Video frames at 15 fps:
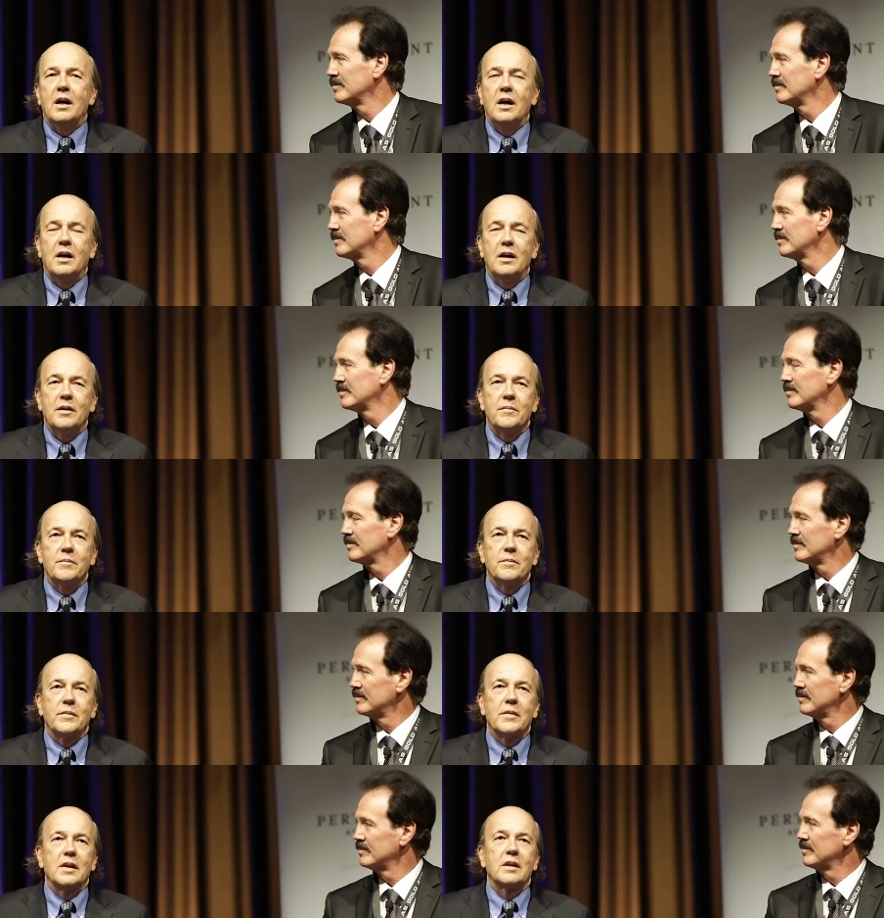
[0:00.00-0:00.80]

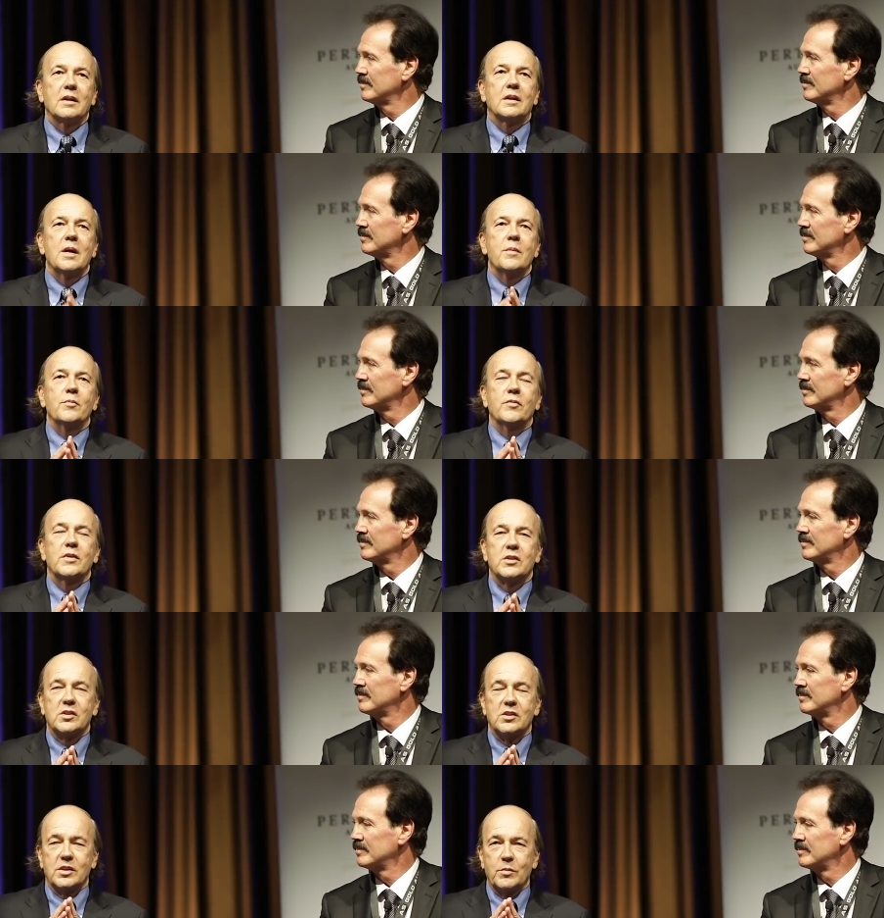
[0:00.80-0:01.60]
Speaker 1: Um, a couple of
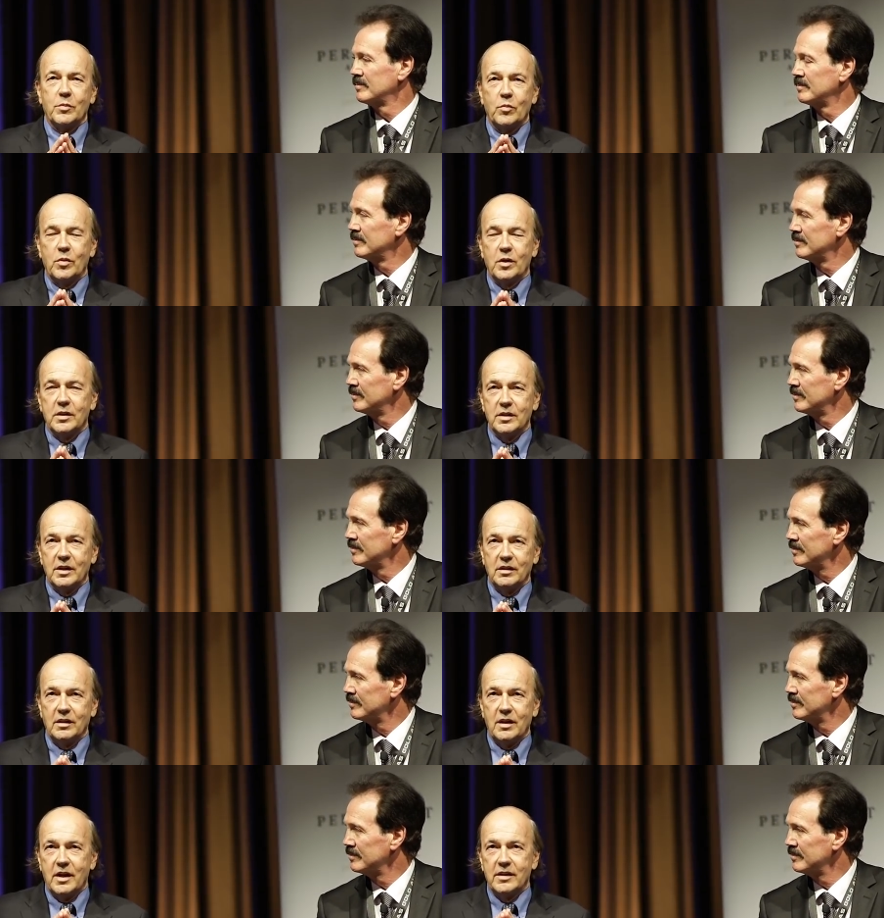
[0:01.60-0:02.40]
reasons. Number one,
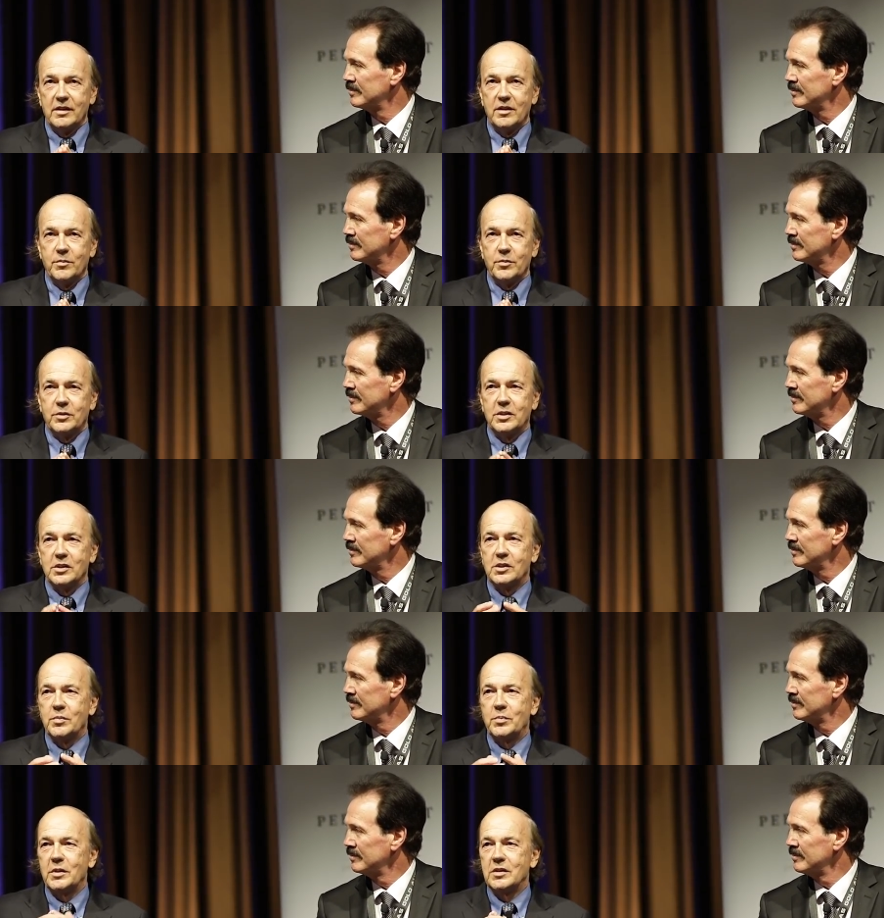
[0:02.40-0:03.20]
a lot of the
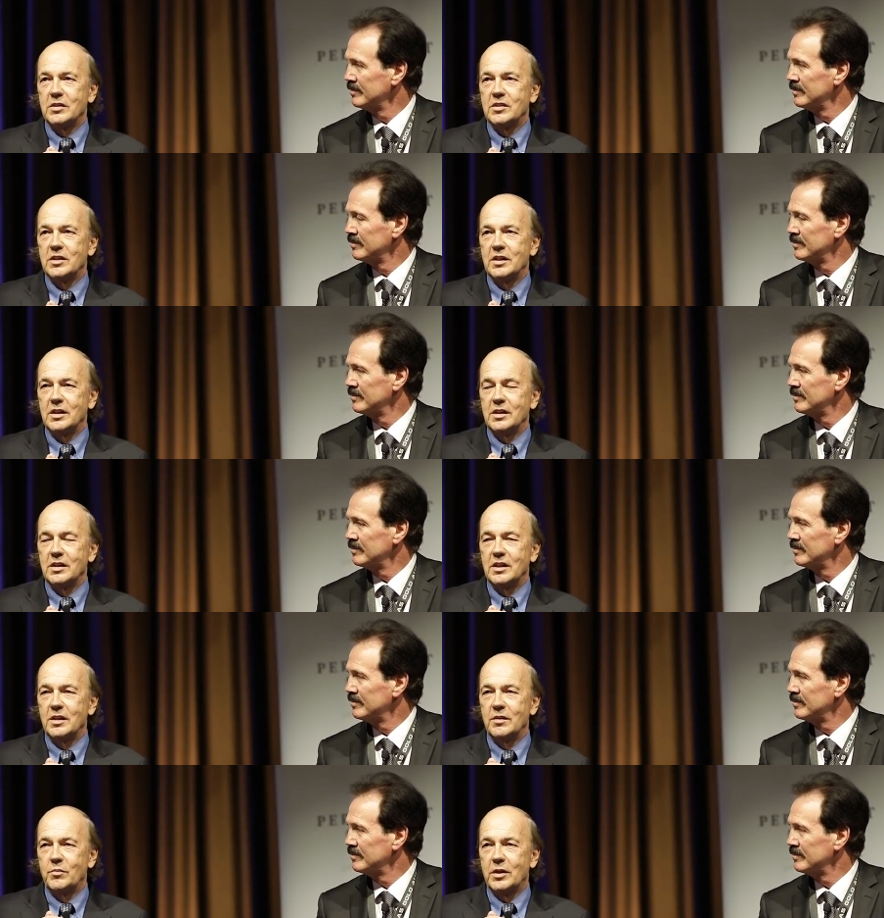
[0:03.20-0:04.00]
participants
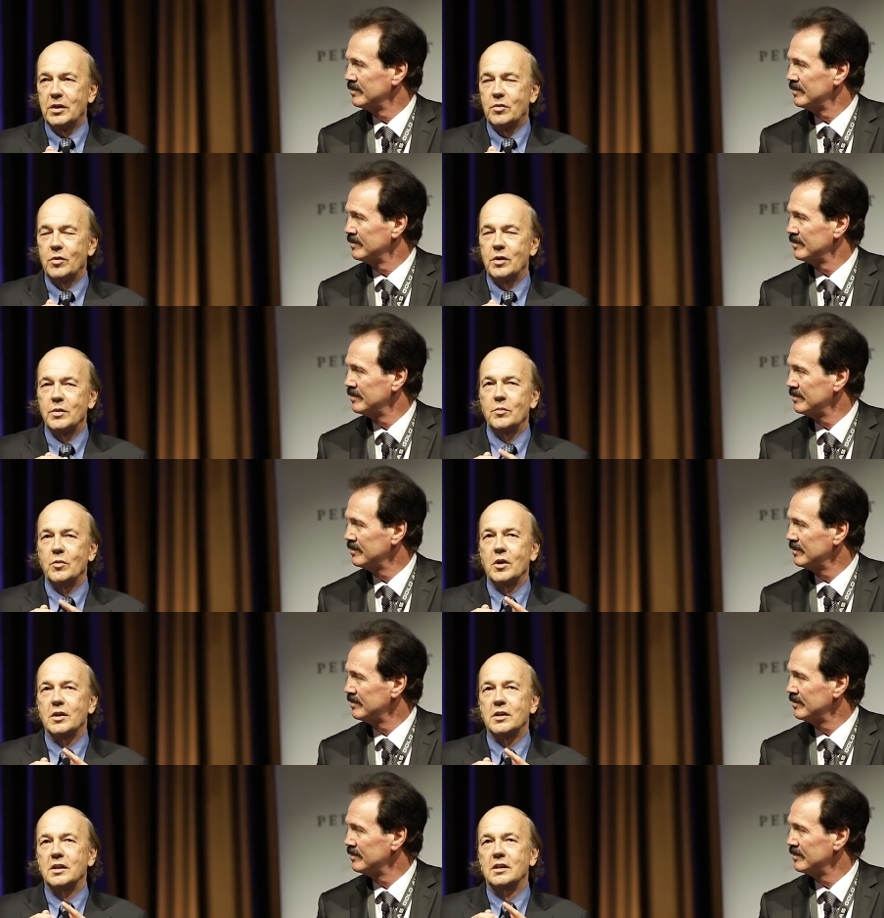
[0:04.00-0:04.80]
in the Bitcoin
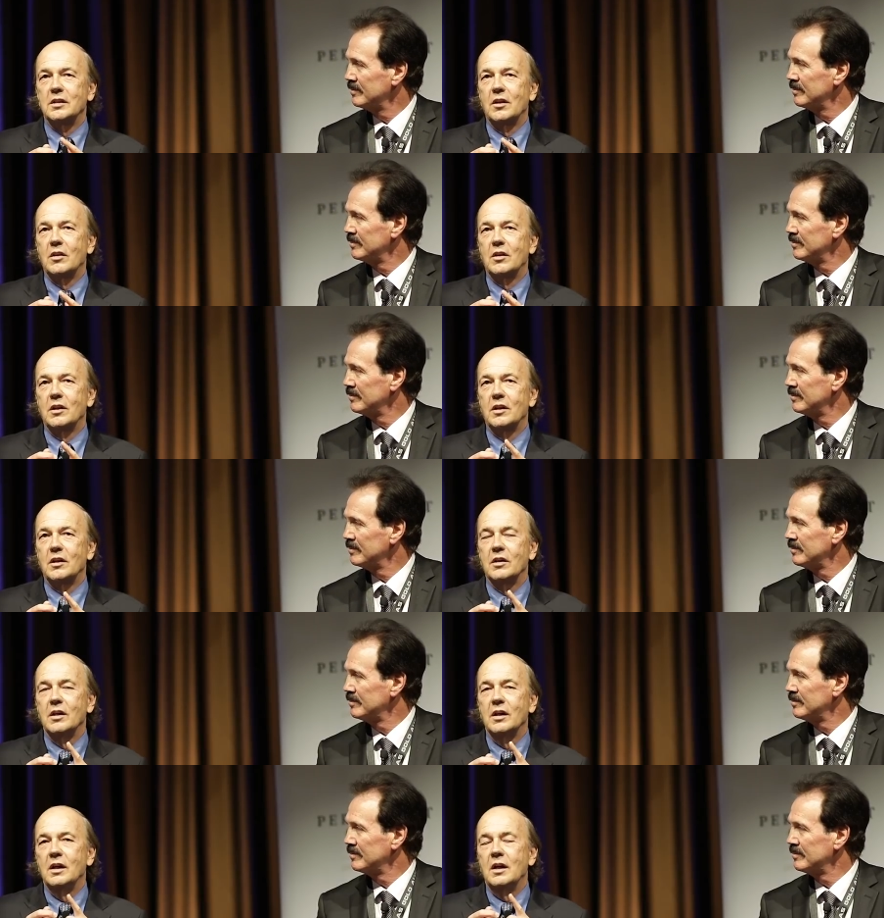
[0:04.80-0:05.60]
market
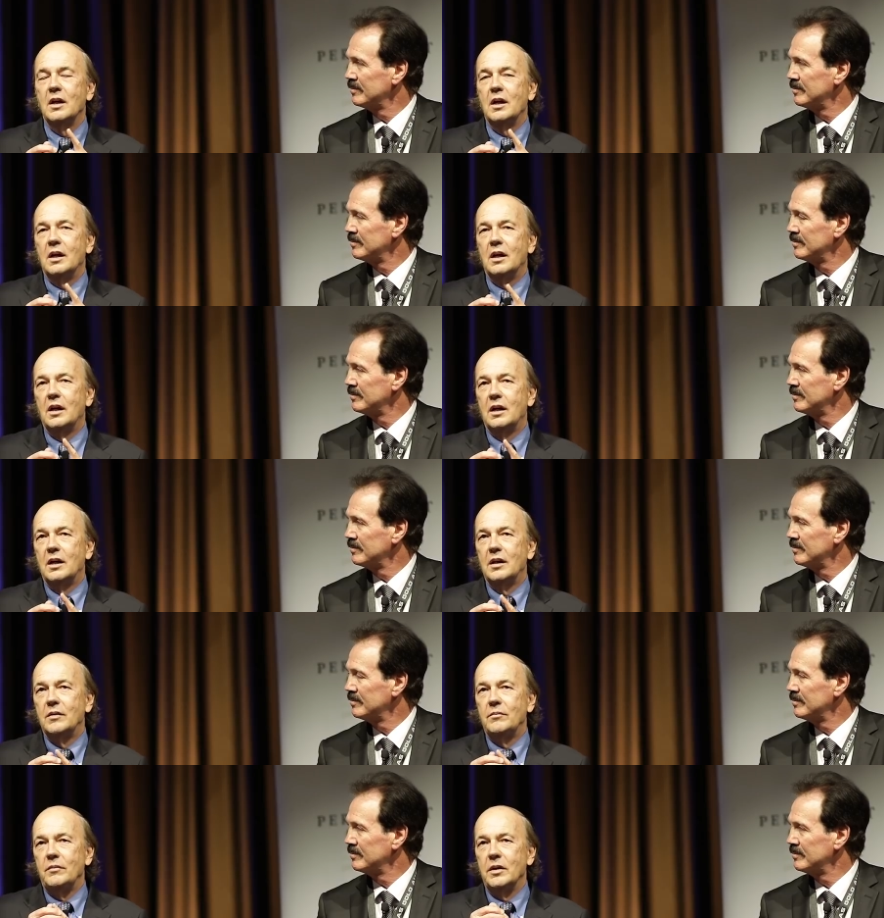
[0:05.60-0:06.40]
are
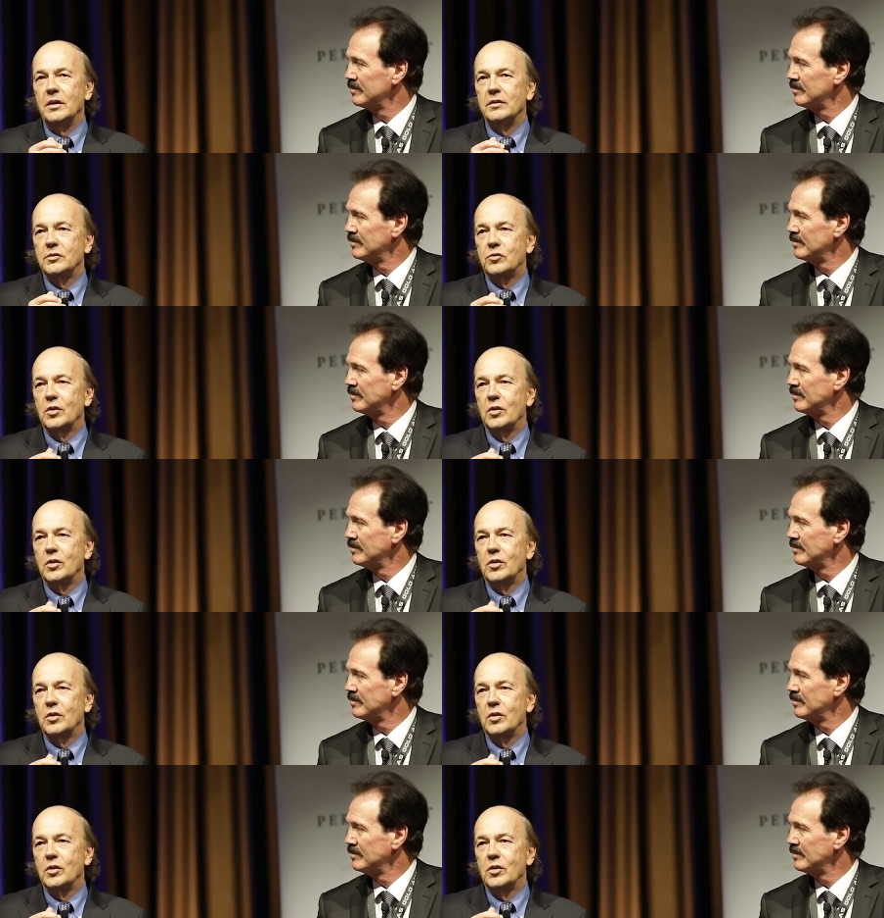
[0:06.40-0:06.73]
uh,